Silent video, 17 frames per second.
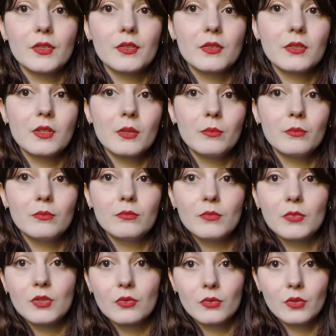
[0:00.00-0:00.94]

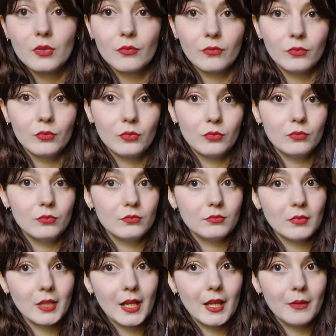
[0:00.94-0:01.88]
some sort of
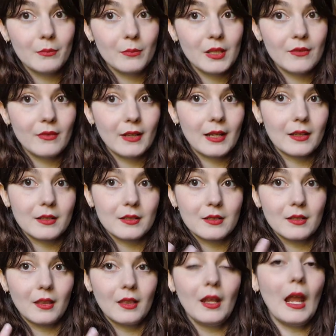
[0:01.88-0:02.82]

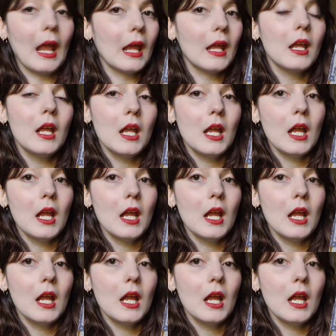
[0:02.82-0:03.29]
ambivalent thing,